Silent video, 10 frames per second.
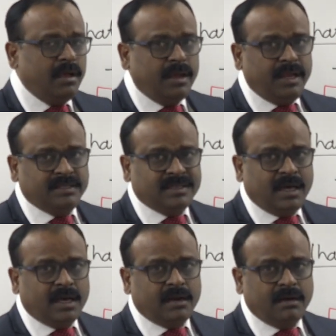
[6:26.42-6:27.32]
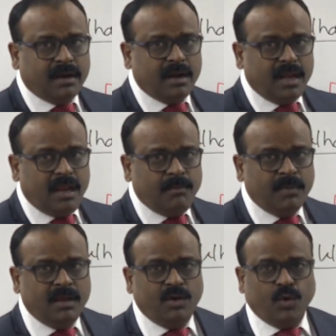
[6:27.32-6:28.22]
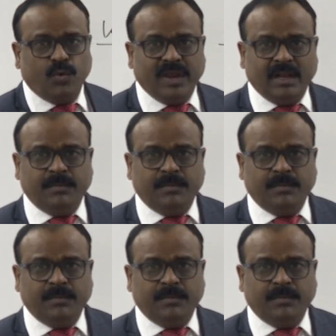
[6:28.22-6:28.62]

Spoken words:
his or her name will